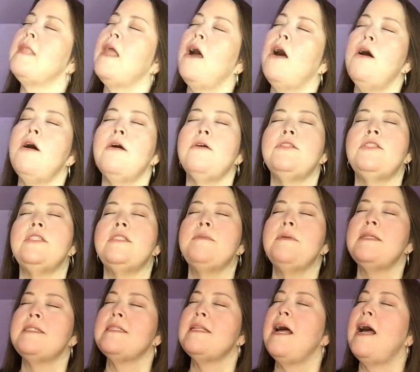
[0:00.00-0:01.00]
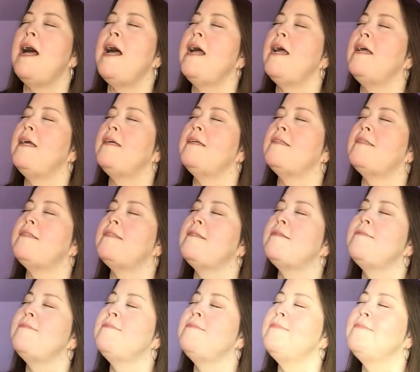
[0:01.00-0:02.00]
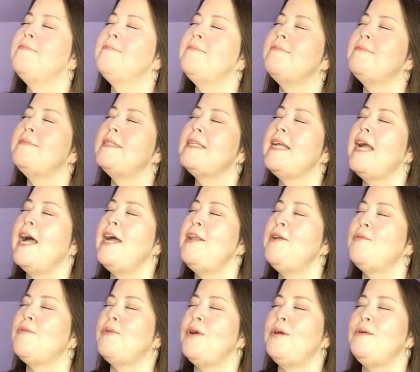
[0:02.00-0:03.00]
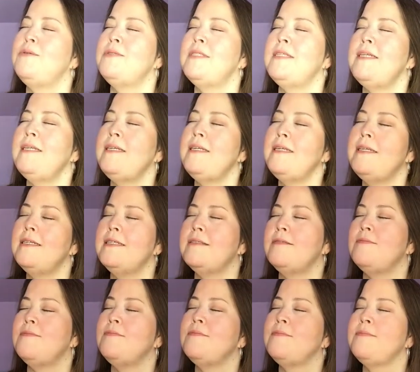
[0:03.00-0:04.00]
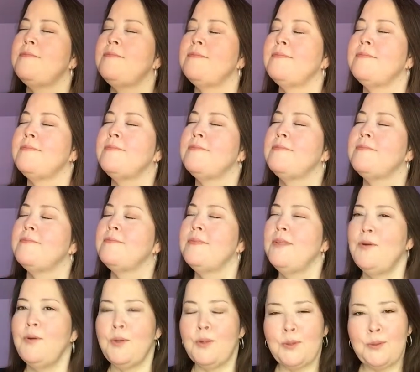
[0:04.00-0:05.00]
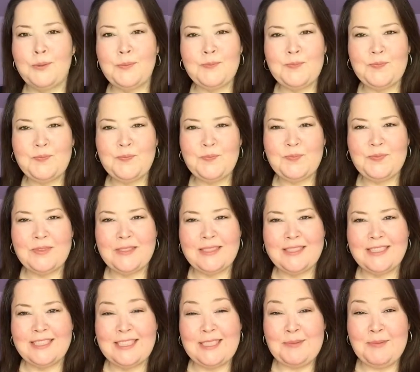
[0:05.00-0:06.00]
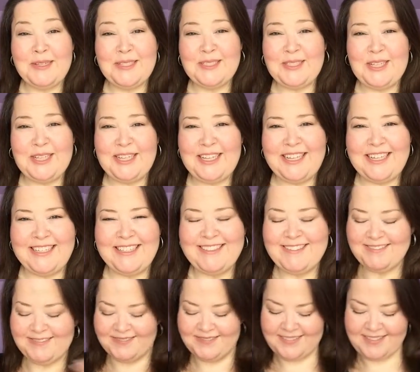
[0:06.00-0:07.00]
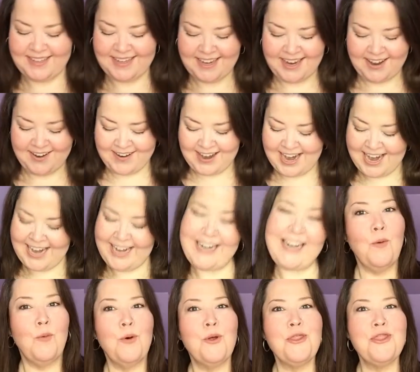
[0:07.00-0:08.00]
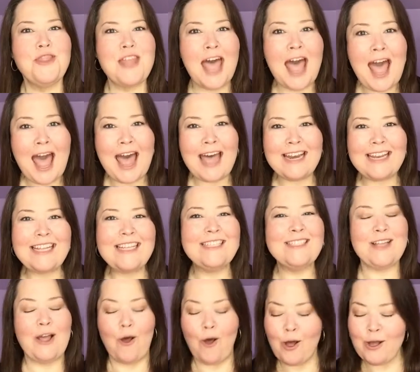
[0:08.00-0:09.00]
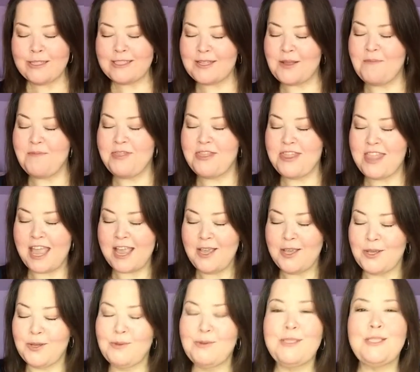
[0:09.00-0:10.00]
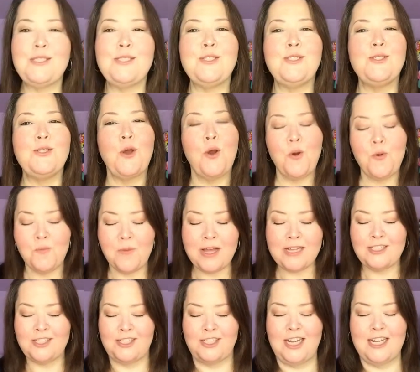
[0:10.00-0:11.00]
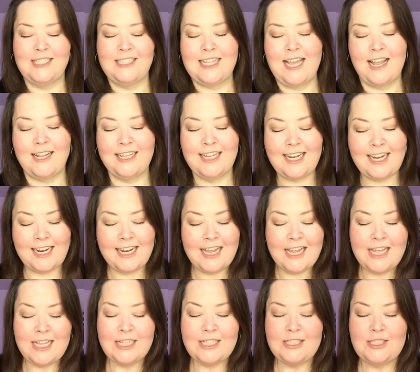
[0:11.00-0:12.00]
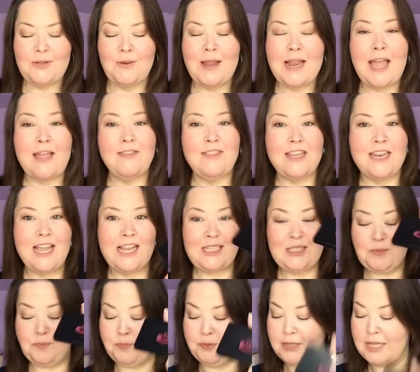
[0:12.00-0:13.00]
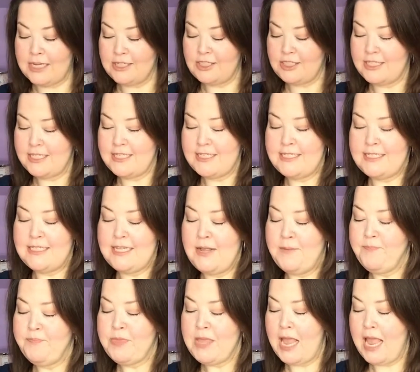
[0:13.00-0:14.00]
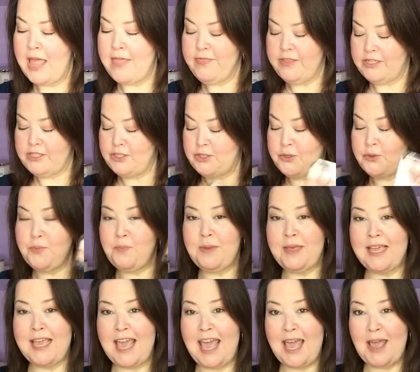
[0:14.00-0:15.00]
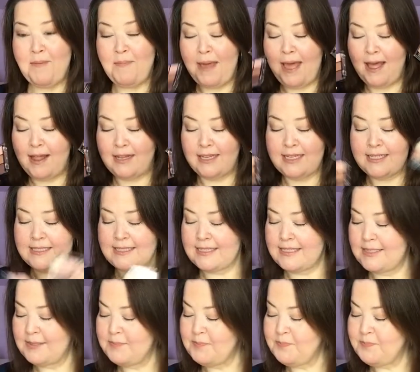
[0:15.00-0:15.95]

Oh, she smells nice. Kind of rosy and woo, she smells good. All right. Well, that is awesome. Thank you so much, Chantelle. So I got the nice blushes and the two B K palettes